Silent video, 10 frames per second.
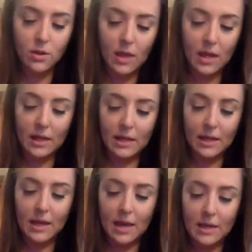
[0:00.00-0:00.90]
that it can
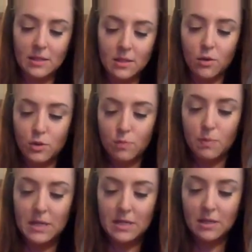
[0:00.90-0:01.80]
get into those
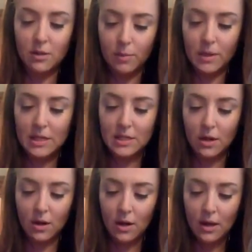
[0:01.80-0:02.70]
pieces a little bit easier.
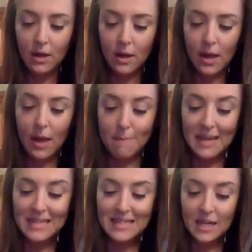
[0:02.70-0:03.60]
And
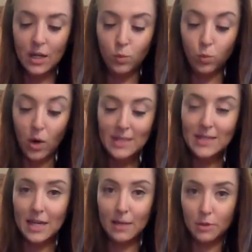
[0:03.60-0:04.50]
mix it in 1
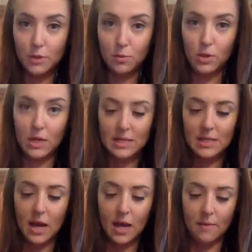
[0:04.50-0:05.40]
tablespoon at a
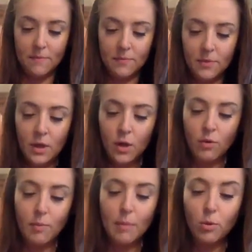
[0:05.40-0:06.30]
time.
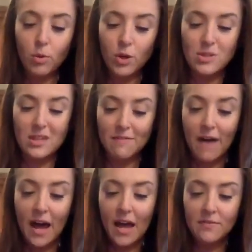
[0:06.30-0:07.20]
Remember, we're using
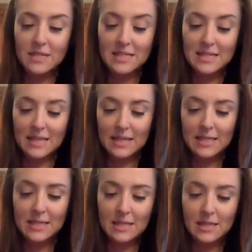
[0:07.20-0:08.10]
5 to 6
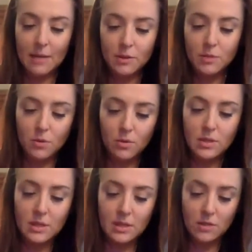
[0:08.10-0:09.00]

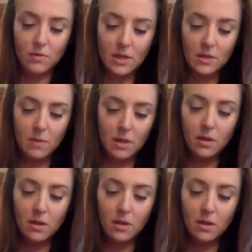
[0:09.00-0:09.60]
tablespoons in this recipe.